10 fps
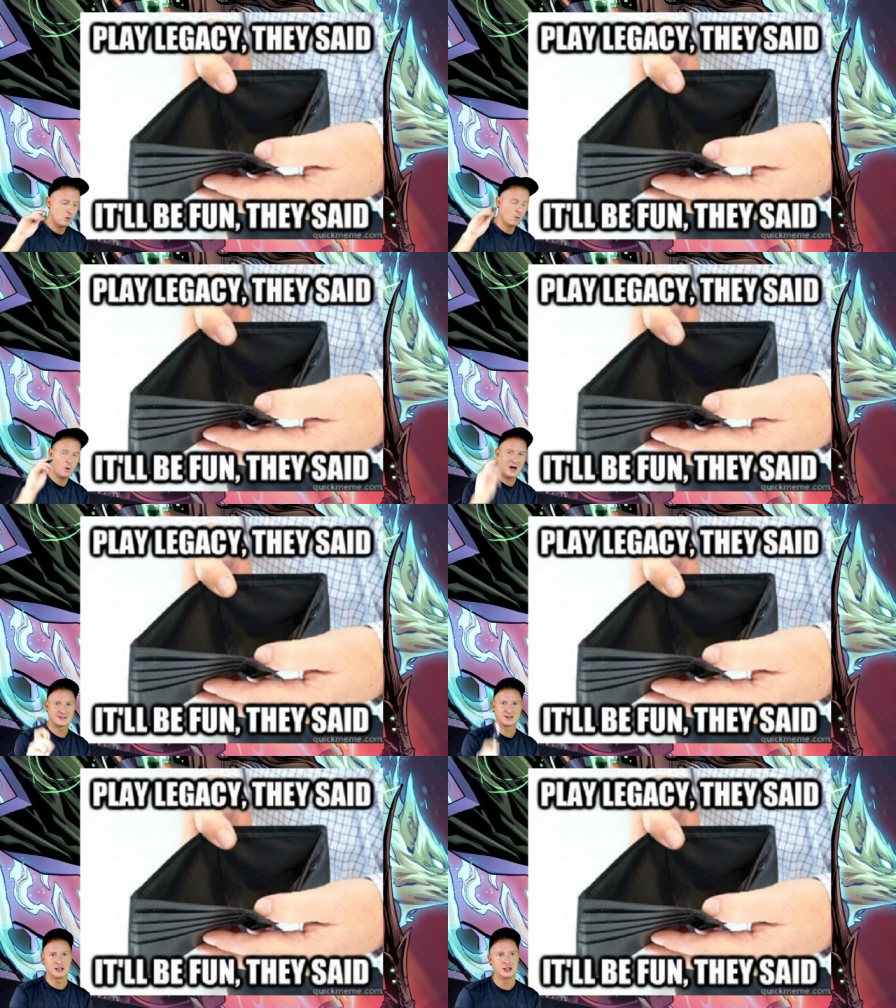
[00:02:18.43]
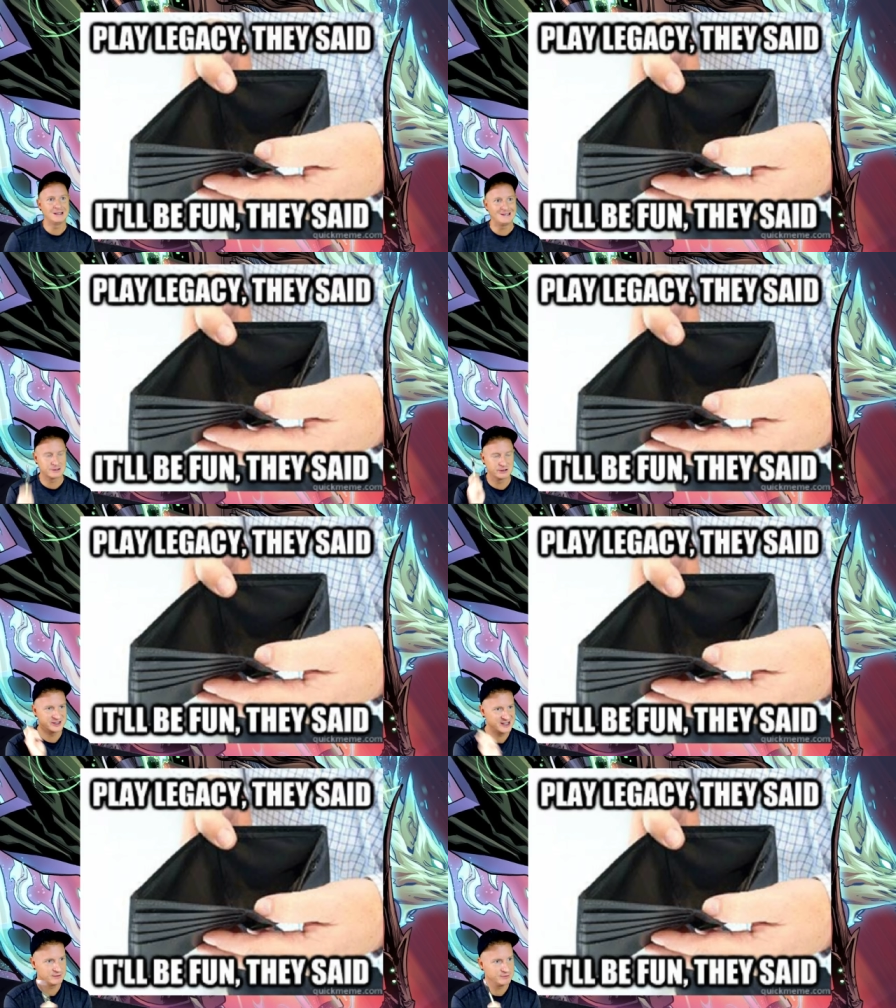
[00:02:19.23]
Wotsy is the
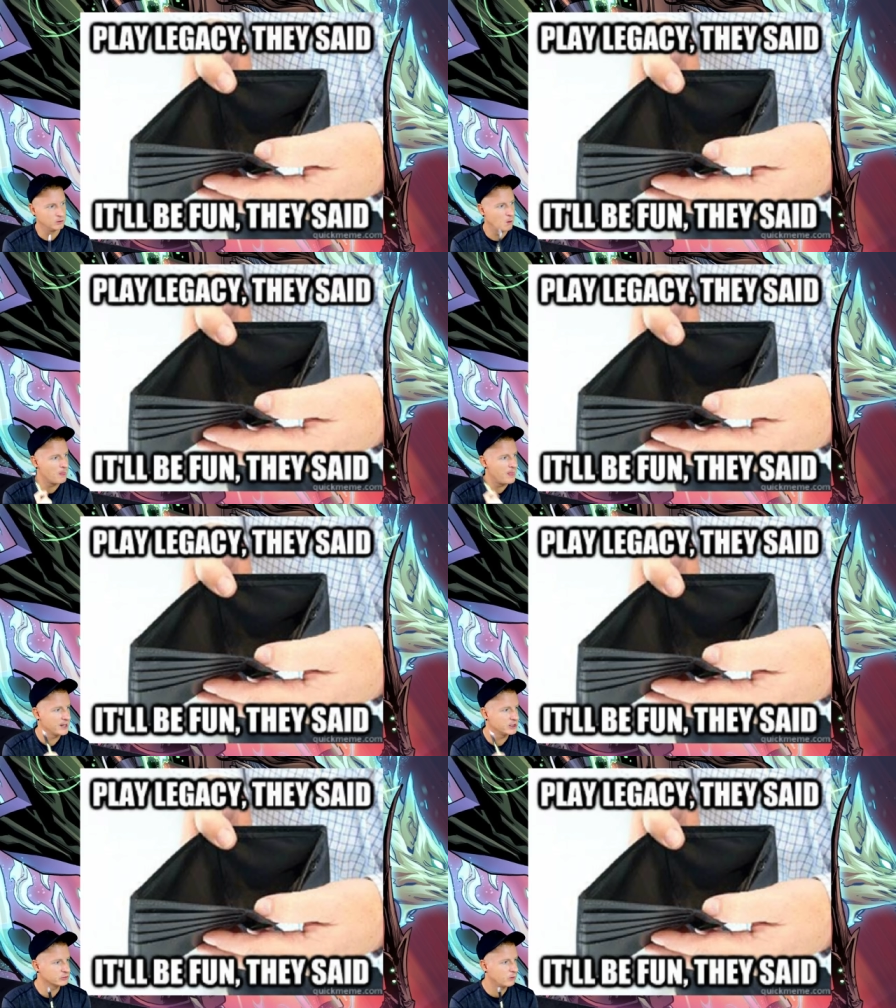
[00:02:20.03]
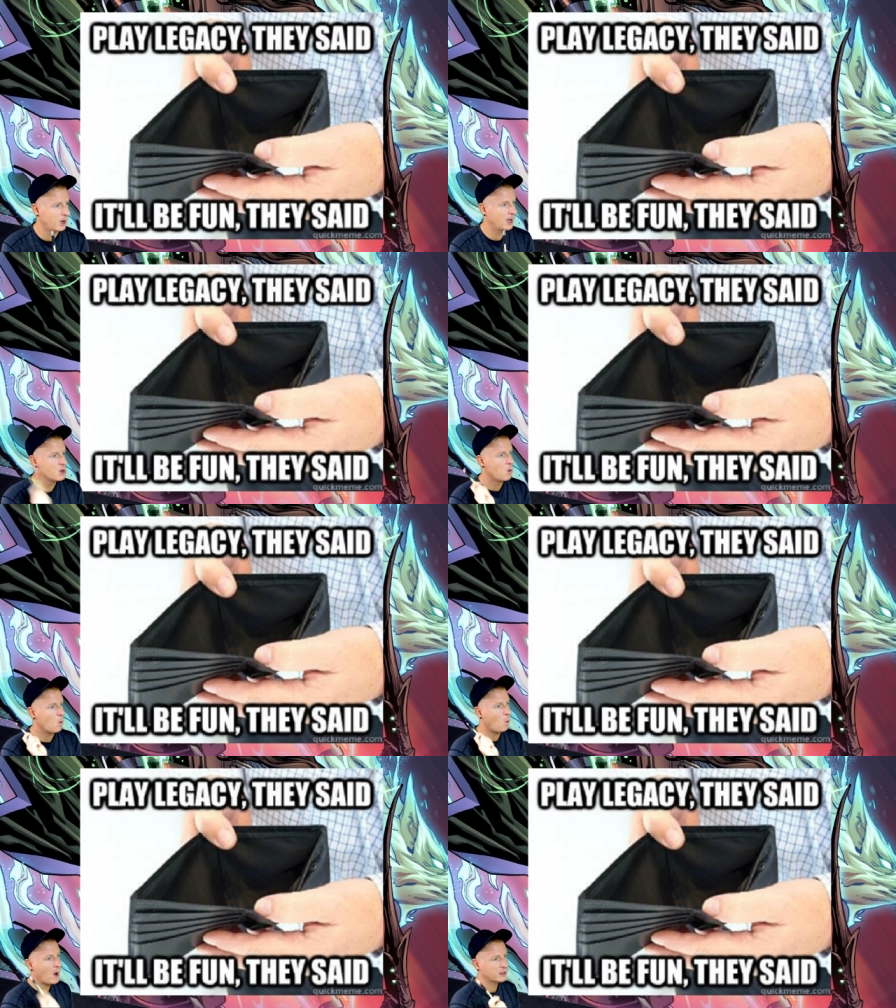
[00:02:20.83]
devil. That is why.
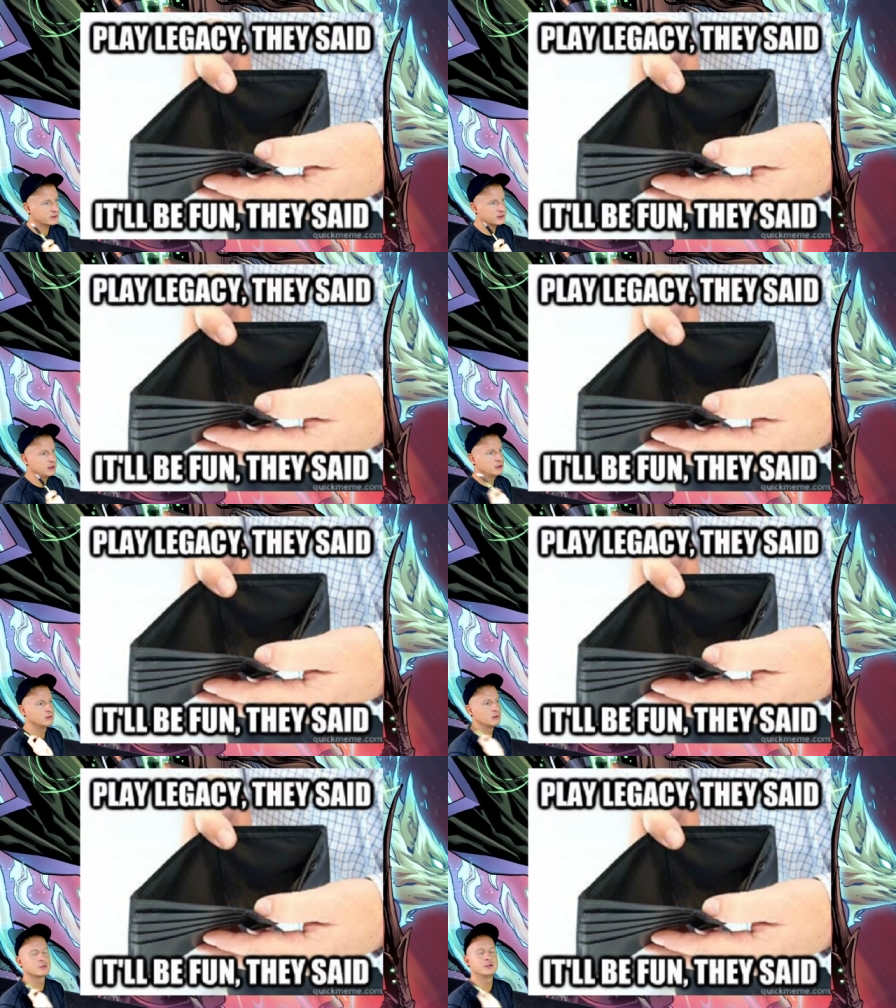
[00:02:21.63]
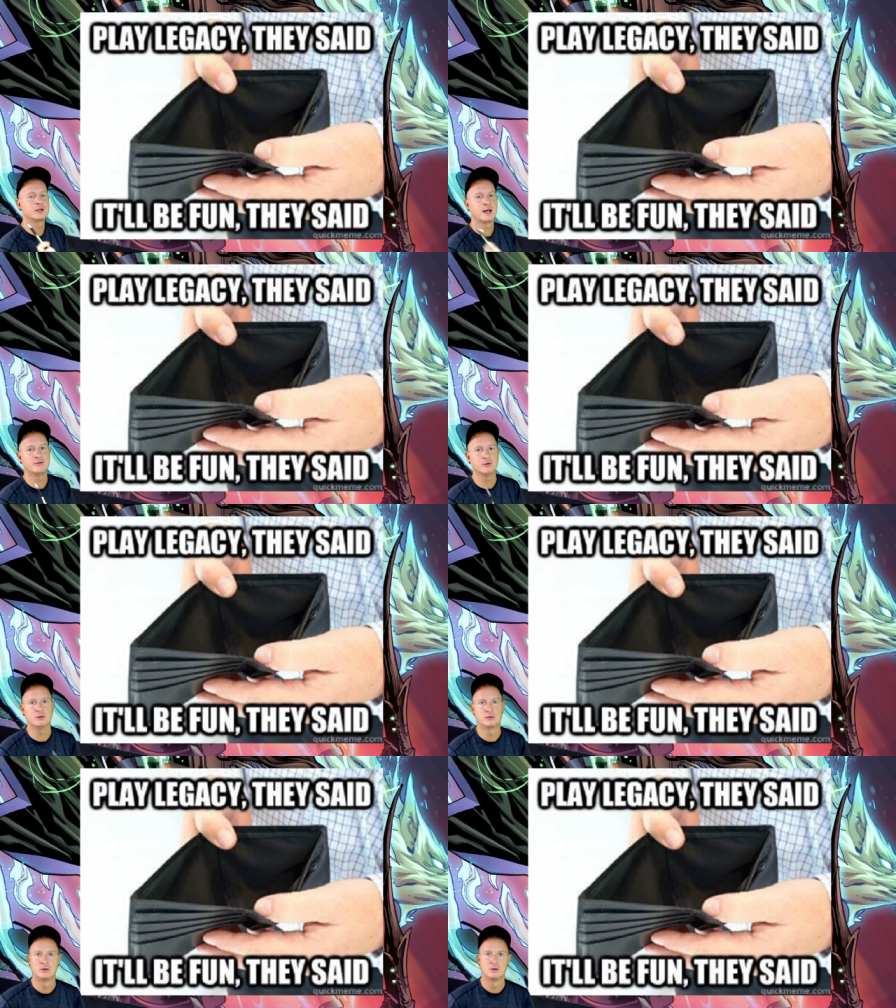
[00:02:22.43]
Wotsy is the devil.
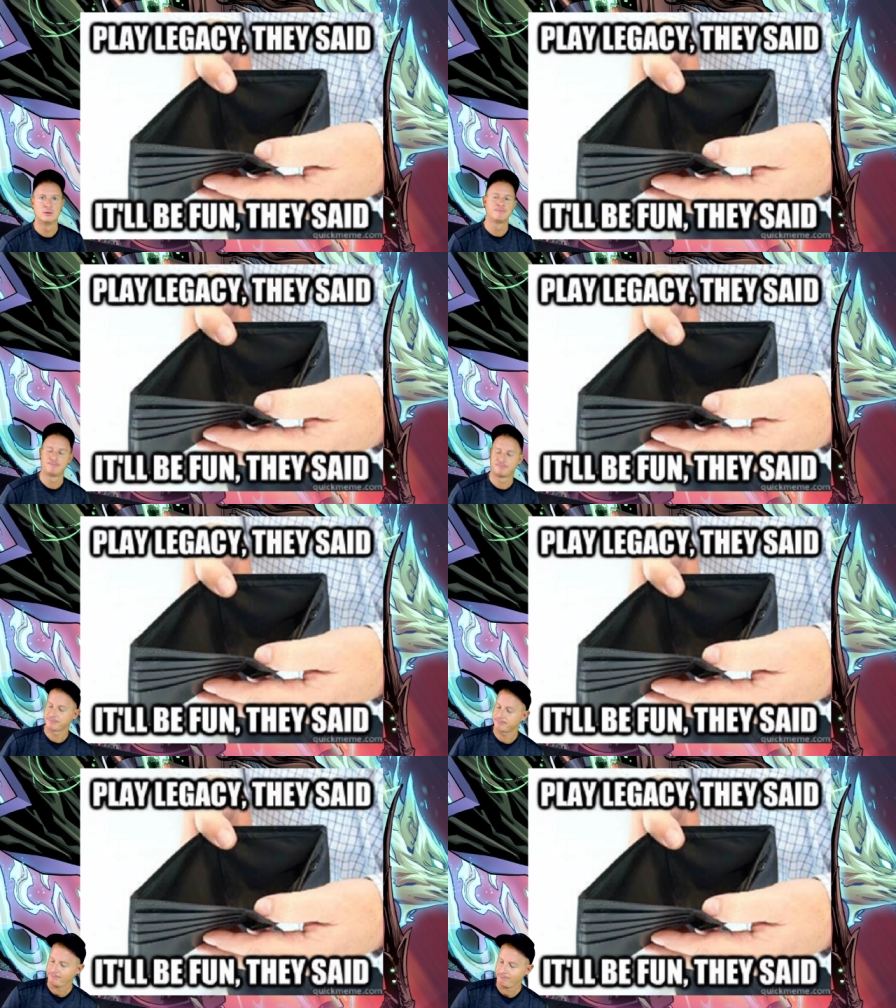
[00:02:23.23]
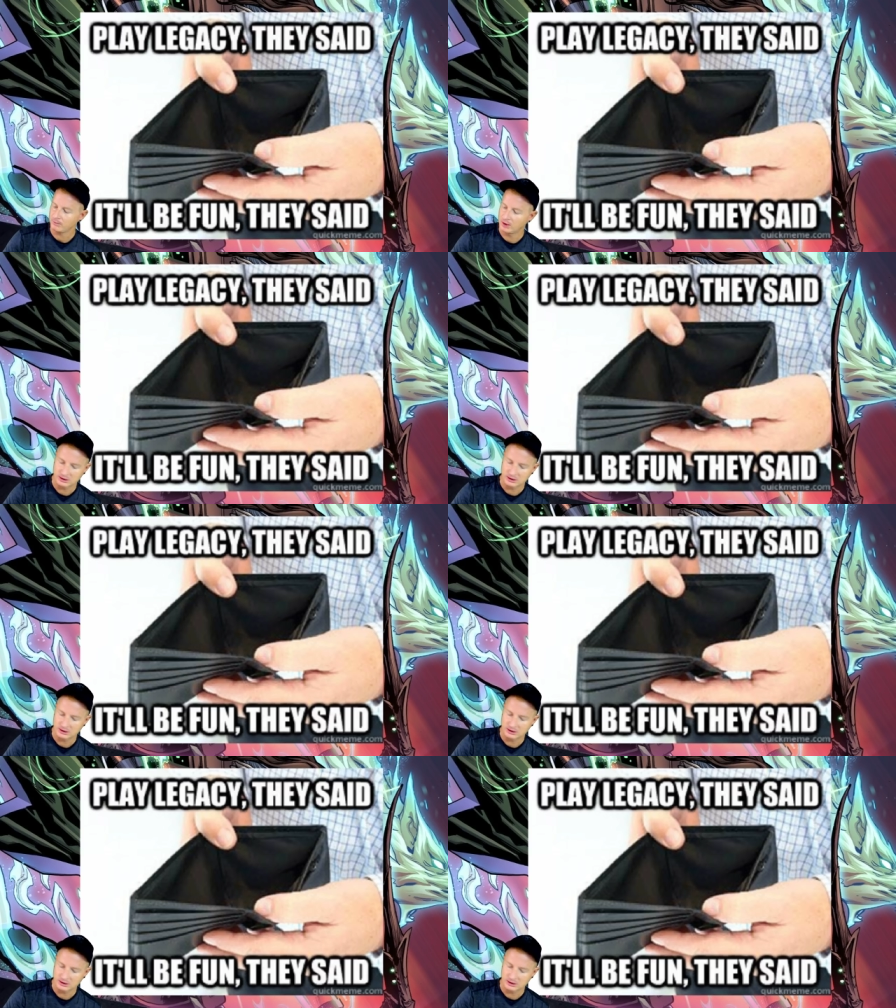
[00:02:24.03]
I